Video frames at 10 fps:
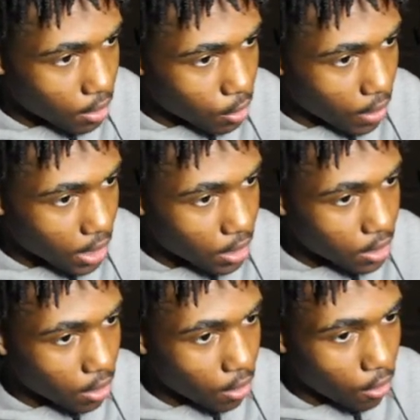So I
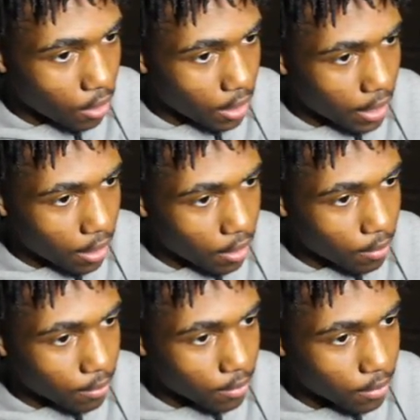just dug all of that
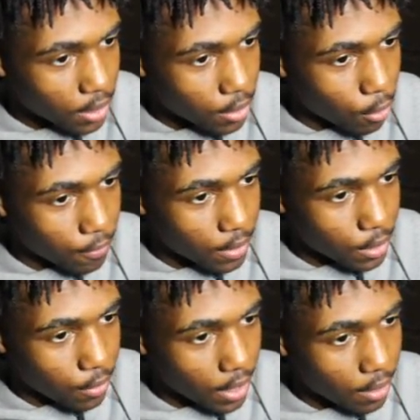up. Let's go for
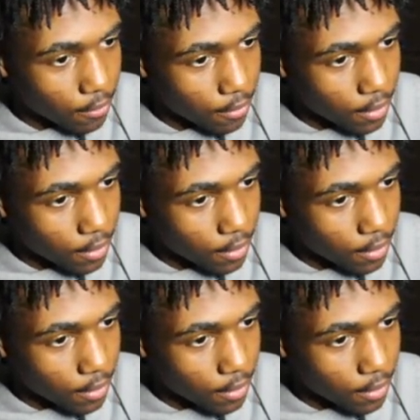this grave.